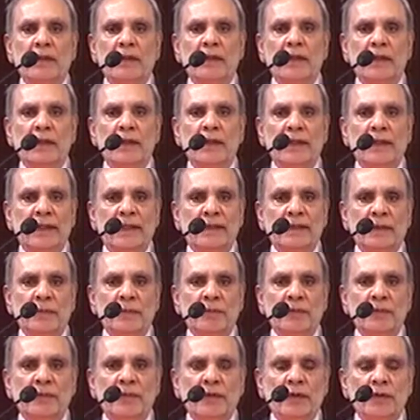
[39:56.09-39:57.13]
that led
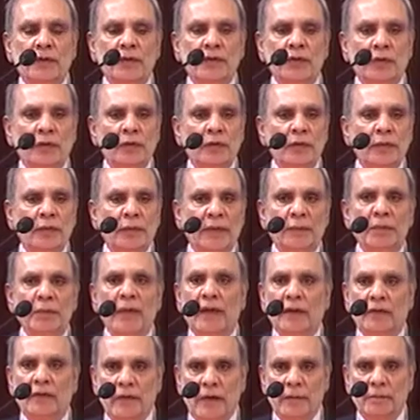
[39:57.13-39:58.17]
them to be
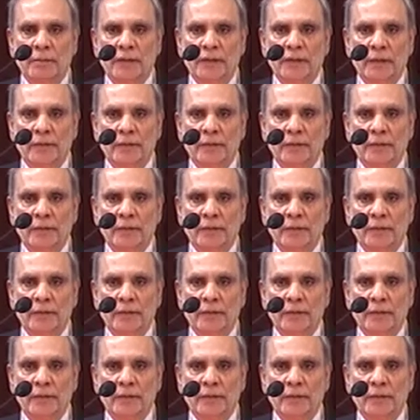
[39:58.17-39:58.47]
bankrupt.